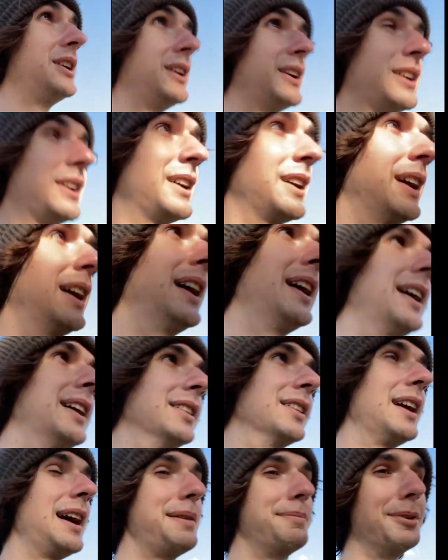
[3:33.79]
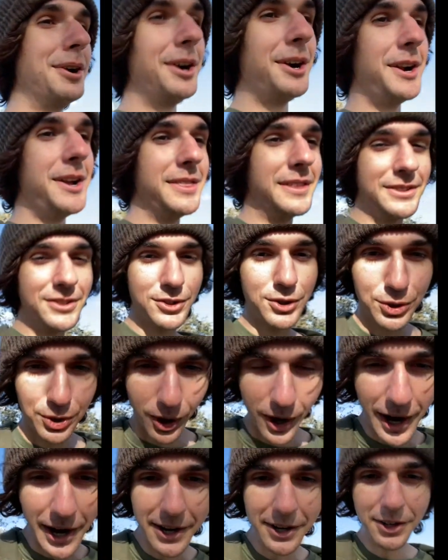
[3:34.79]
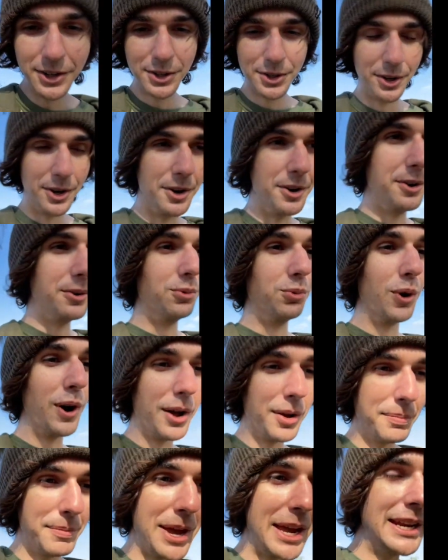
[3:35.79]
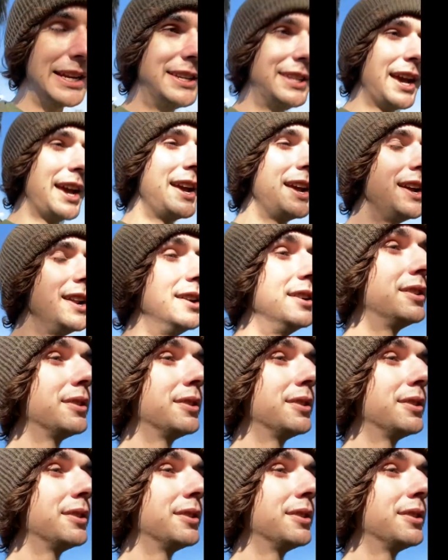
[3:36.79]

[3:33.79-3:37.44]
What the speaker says: library that's tried and true, well maintained,